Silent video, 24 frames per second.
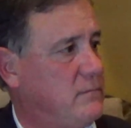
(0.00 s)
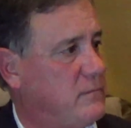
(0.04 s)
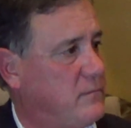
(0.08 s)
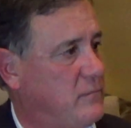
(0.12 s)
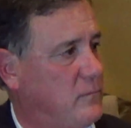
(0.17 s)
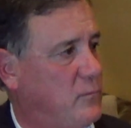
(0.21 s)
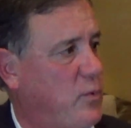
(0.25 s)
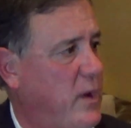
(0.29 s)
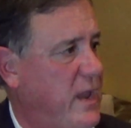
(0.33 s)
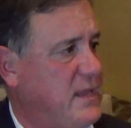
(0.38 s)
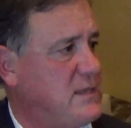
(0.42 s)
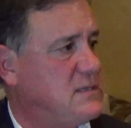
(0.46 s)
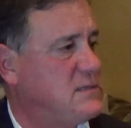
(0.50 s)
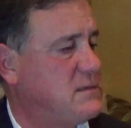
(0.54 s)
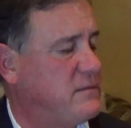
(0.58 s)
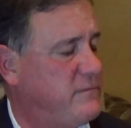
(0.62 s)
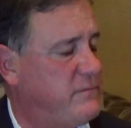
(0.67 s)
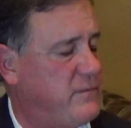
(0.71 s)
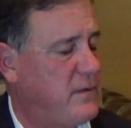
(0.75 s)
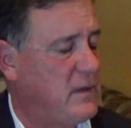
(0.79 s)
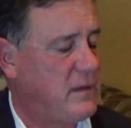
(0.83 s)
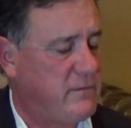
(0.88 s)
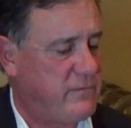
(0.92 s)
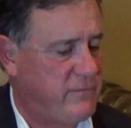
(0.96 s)
rates of
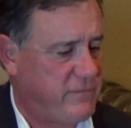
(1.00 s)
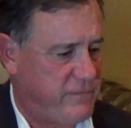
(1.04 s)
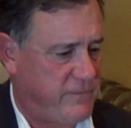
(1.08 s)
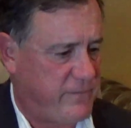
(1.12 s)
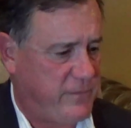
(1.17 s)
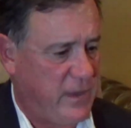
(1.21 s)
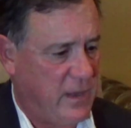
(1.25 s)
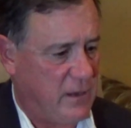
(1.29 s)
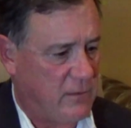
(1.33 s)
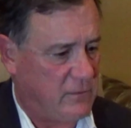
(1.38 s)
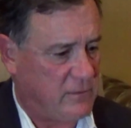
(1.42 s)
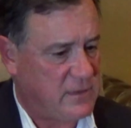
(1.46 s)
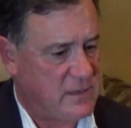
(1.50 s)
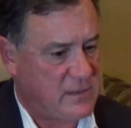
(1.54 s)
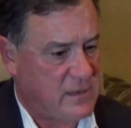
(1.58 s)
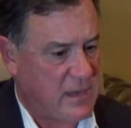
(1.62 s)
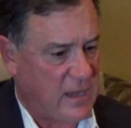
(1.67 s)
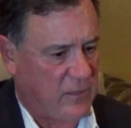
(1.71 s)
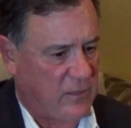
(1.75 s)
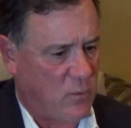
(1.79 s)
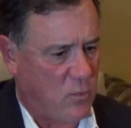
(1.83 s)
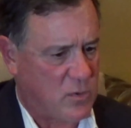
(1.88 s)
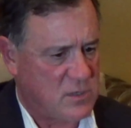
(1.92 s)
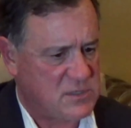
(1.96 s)
to
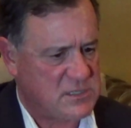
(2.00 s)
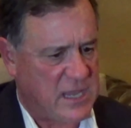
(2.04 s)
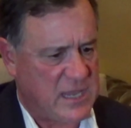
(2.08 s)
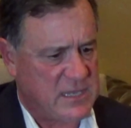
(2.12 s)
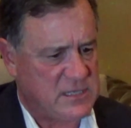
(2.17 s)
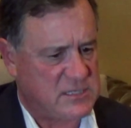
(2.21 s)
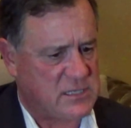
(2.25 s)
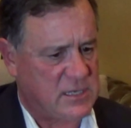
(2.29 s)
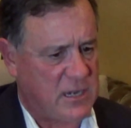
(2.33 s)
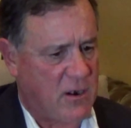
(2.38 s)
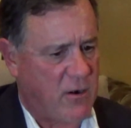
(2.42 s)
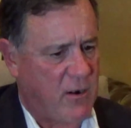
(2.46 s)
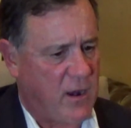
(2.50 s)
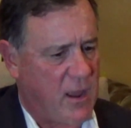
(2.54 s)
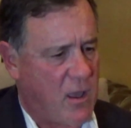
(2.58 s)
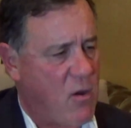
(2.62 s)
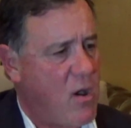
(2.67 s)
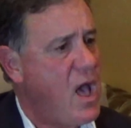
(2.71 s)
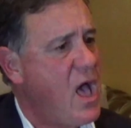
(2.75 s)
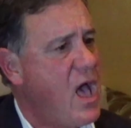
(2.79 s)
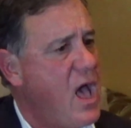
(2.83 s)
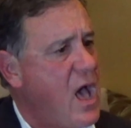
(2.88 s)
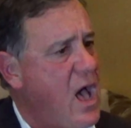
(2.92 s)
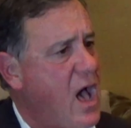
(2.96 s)
take the worst case scenario,
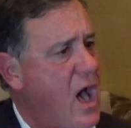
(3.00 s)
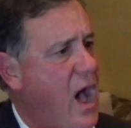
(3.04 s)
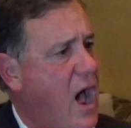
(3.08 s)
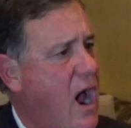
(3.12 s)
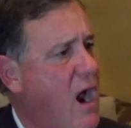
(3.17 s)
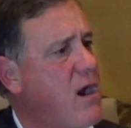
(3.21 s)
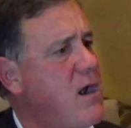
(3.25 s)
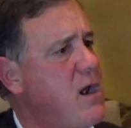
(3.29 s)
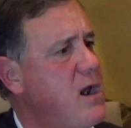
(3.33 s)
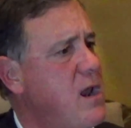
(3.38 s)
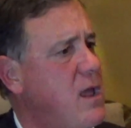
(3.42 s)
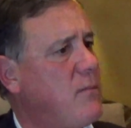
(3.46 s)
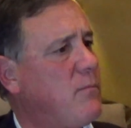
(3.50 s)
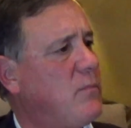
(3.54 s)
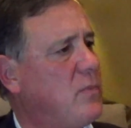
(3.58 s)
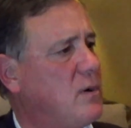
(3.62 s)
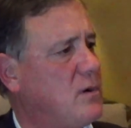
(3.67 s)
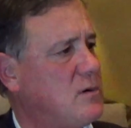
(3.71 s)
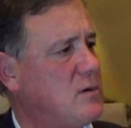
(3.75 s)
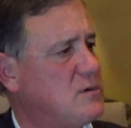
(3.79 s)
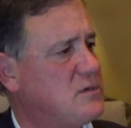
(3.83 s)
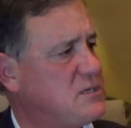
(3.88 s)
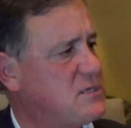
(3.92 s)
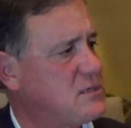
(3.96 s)
our
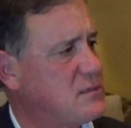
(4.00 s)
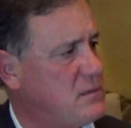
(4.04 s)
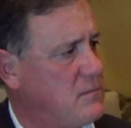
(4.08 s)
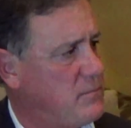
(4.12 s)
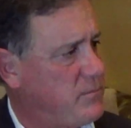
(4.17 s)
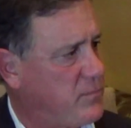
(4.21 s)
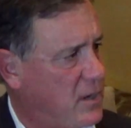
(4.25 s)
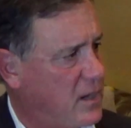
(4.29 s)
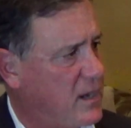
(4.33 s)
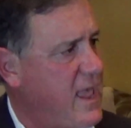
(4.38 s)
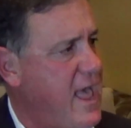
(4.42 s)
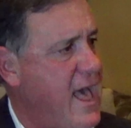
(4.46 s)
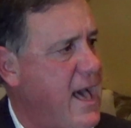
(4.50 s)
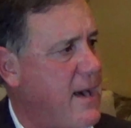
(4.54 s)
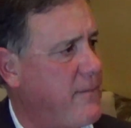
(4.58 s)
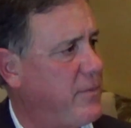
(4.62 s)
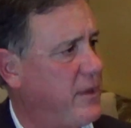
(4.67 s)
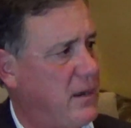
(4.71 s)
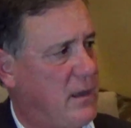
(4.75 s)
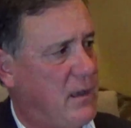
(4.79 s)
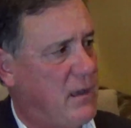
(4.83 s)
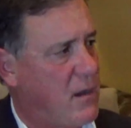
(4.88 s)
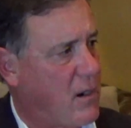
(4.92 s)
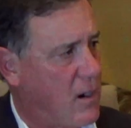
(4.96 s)
numbers per
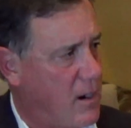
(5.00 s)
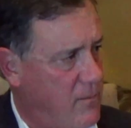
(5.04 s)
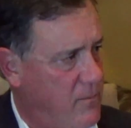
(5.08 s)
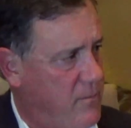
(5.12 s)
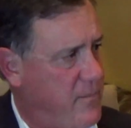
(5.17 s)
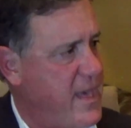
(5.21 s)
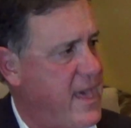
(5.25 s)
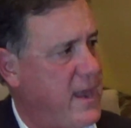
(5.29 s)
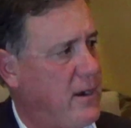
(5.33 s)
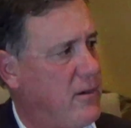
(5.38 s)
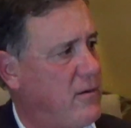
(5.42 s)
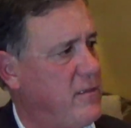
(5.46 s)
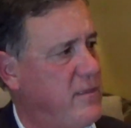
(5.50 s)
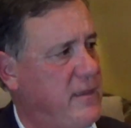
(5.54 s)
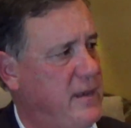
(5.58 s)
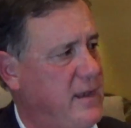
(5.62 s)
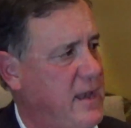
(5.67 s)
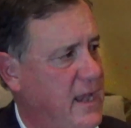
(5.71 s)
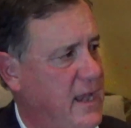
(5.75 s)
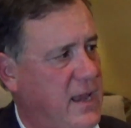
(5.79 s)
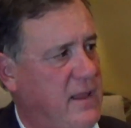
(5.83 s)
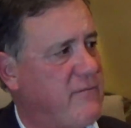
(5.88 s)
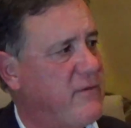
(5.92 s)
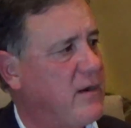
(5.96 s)
capita are better than
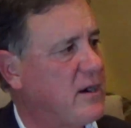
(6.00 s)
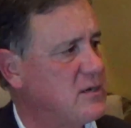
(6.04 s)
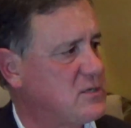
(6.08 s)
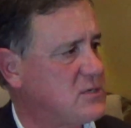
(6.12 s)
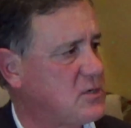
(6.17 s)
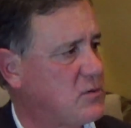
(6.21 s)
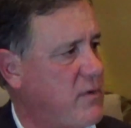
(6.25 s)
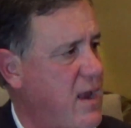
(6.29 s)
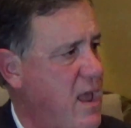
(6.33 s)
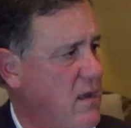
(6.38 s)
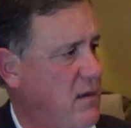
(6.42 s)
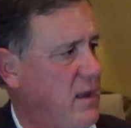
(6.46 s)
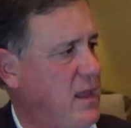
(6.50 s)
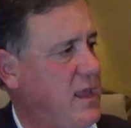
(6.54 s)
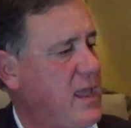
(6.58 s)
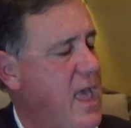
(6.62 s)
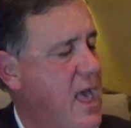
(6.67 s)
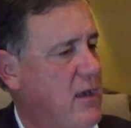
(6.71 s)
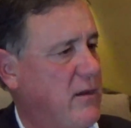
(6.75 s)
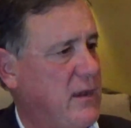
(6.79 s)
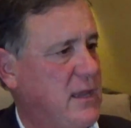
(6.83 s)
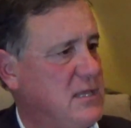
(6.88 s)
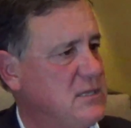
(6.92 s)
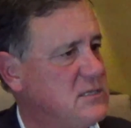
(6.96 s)
any of our surrounding
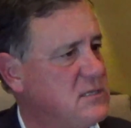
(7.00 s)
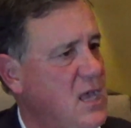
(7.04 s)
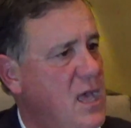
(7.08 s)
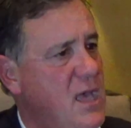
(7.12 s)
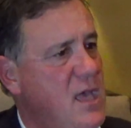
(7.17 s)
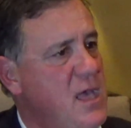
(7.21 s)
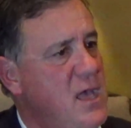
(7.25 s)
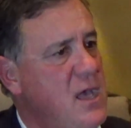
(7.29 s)
counties.